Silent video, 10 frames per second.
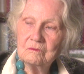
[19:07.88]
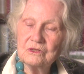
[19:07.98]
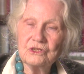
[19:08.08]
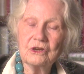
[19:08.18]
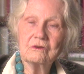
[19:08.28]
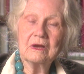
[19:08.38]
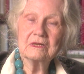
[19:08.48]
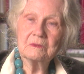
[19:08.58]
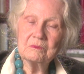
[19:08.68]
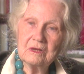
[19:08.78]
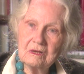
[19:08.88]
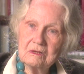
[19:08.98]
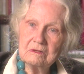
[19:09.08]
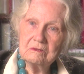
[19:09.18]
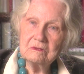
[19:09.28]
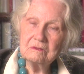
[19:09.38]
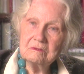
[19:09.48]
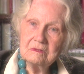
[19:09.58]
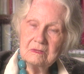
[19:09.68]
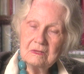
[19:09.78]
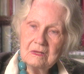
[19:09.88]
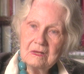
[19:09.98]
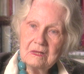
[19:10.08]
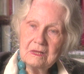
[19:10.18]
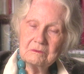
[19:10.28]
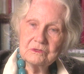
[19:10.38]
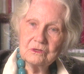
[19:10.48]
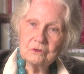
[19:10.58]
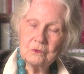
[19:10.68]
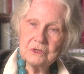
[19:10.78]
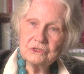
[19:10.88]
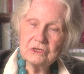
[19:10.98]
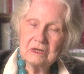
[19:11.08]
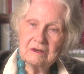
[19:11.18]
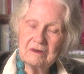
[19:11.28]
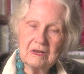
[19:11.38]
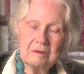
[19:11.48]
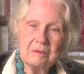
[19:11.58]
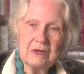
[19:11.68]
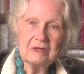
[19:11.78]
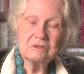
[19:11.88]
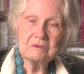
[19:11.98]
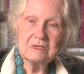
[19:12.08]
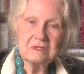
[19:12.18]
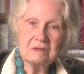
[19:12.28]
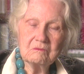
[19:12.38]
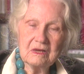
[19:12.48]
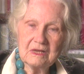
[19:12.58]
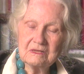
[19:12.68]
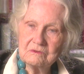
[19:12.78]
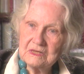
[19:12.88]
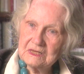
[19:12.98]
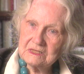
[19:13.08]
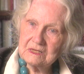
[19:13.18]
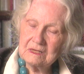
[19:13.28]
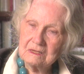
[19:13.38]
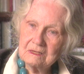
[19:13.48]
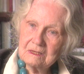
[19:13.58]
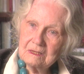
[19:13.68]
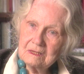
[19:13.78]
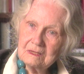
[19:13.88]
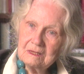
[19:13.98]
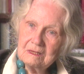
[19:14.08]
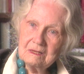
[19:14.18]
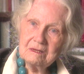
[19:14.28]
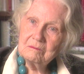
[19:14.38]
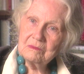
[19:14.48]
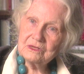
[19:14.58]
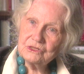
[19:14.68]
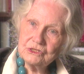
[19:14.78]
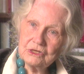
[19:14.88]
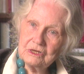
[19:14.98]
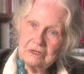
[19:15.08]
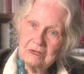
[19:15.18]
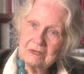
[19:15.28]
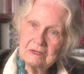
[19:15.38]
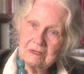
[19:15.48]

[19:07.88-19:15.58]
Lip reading: when she cracked up in Honolulu, there was no question. Anybody else would have said, well, that's it. But she